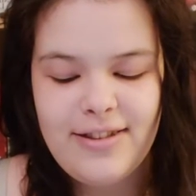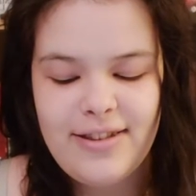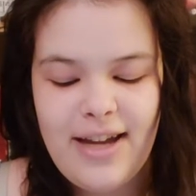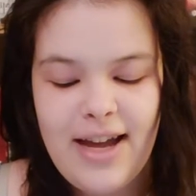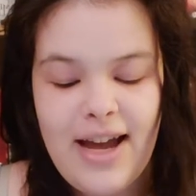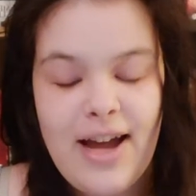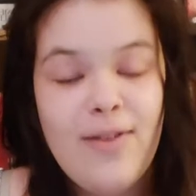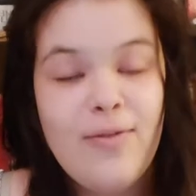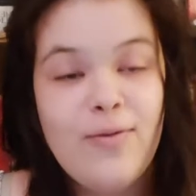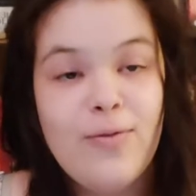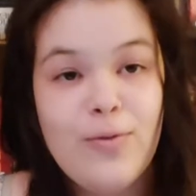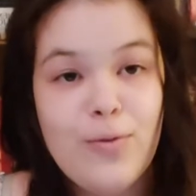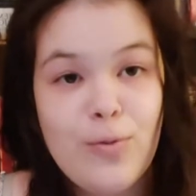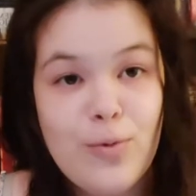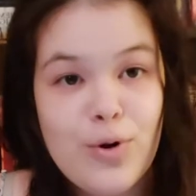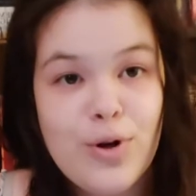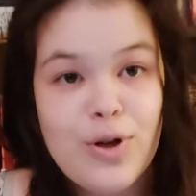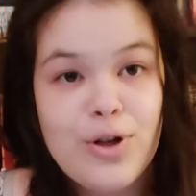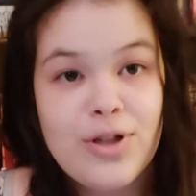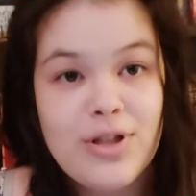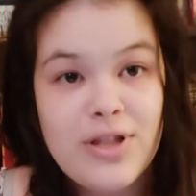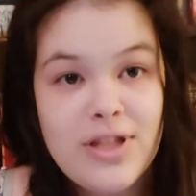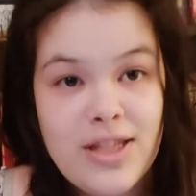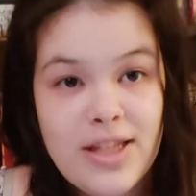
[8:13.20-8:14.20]
I have
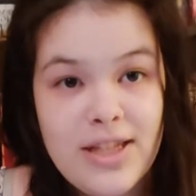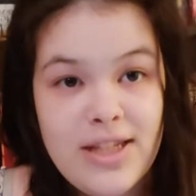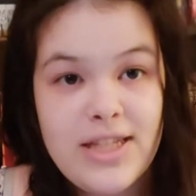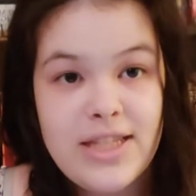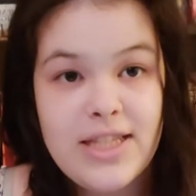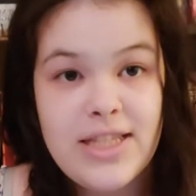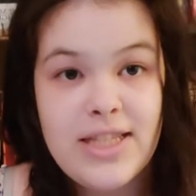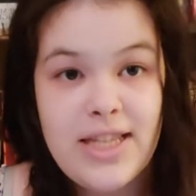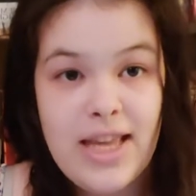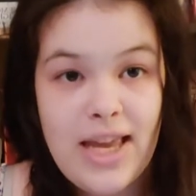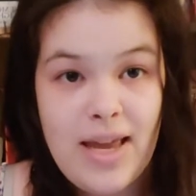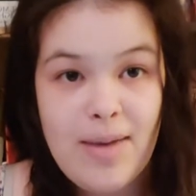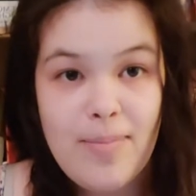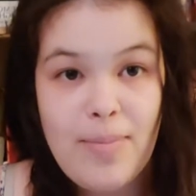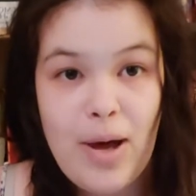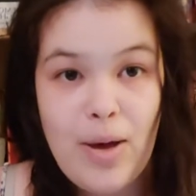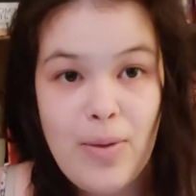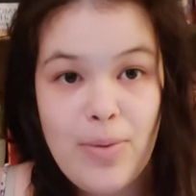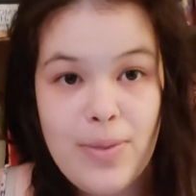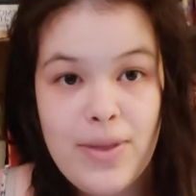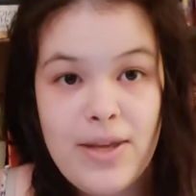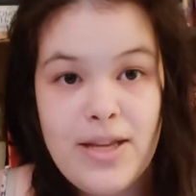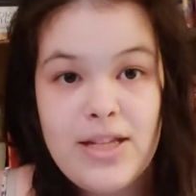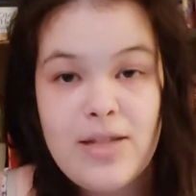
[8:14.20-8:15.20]
words to say
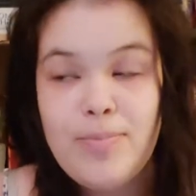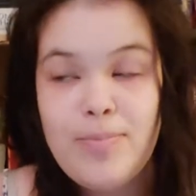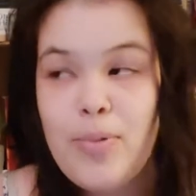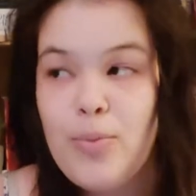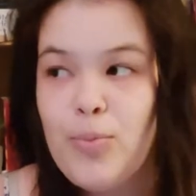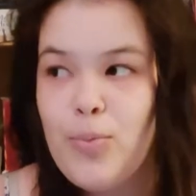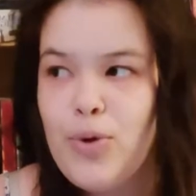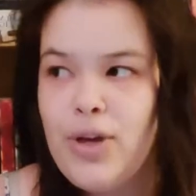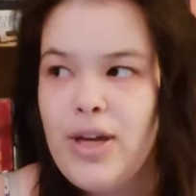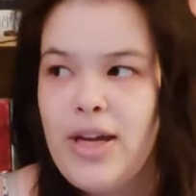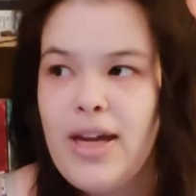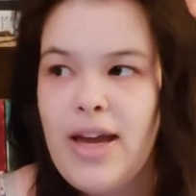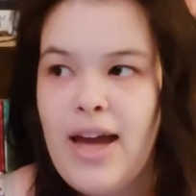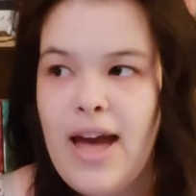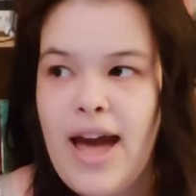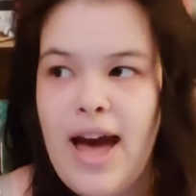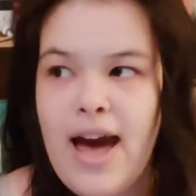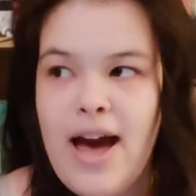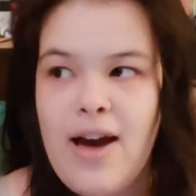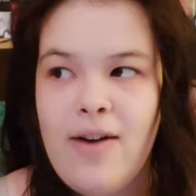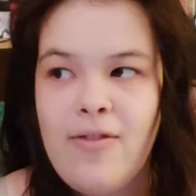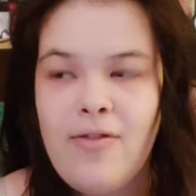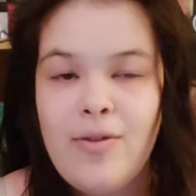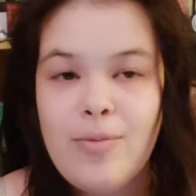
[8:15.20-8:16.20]
about this, but we
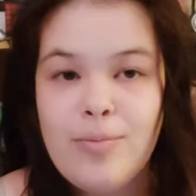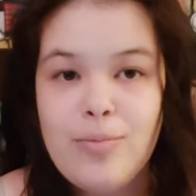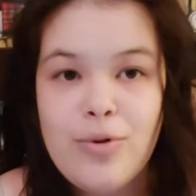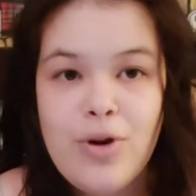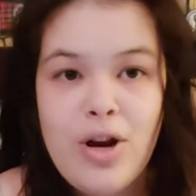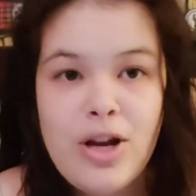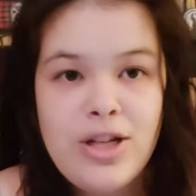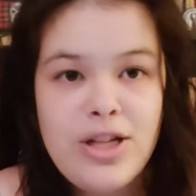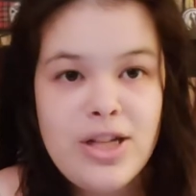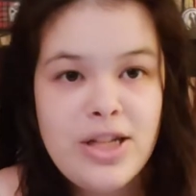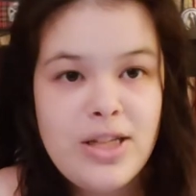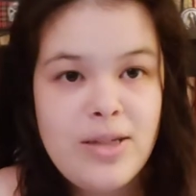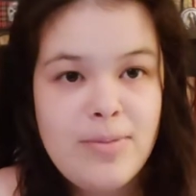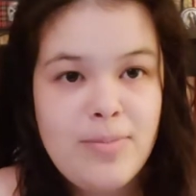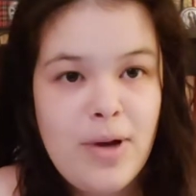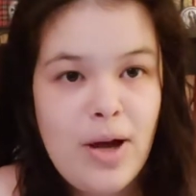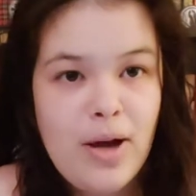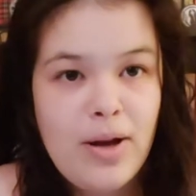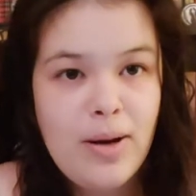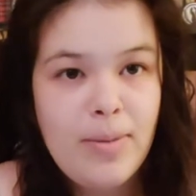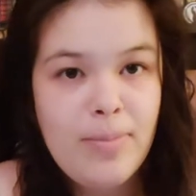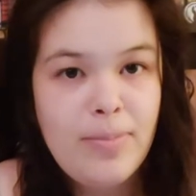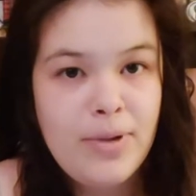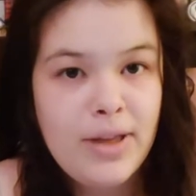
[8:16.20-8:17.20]
have a project
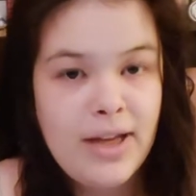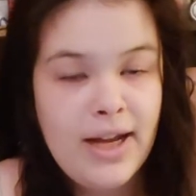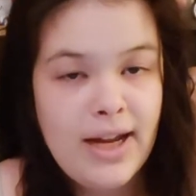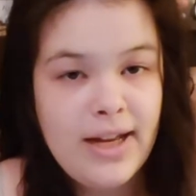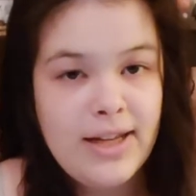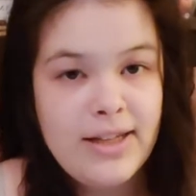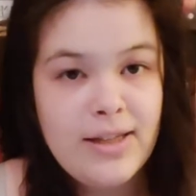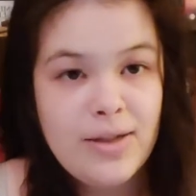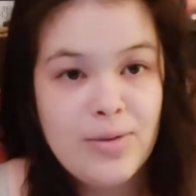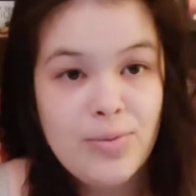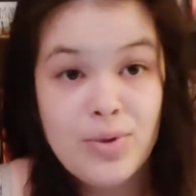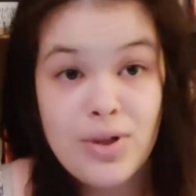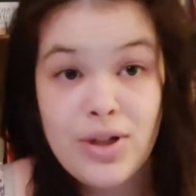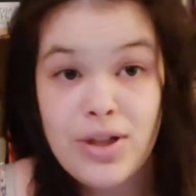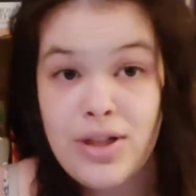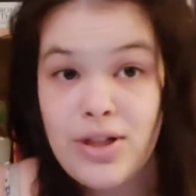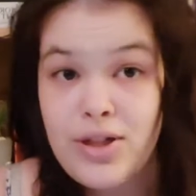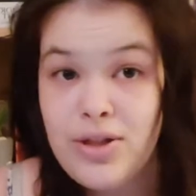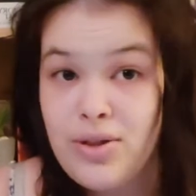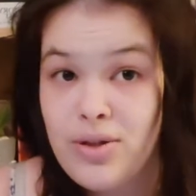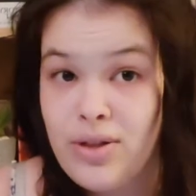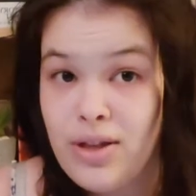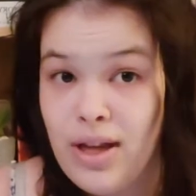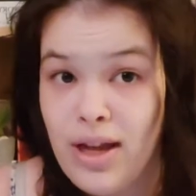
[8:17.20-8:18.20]
about it planned that we're going
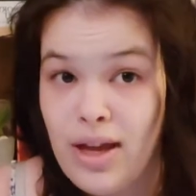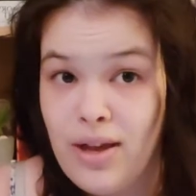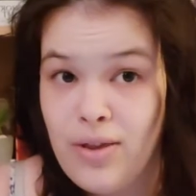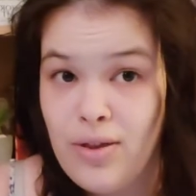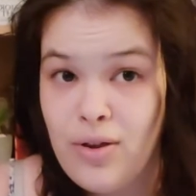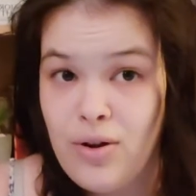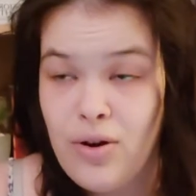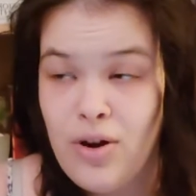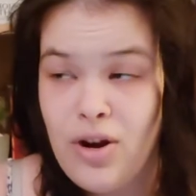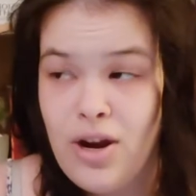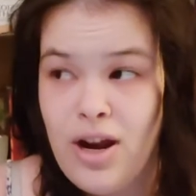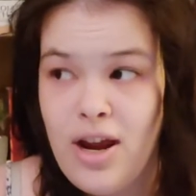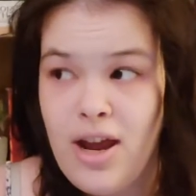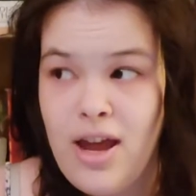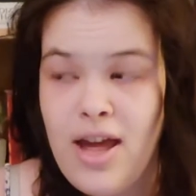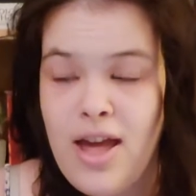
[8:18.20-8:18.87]
to do together.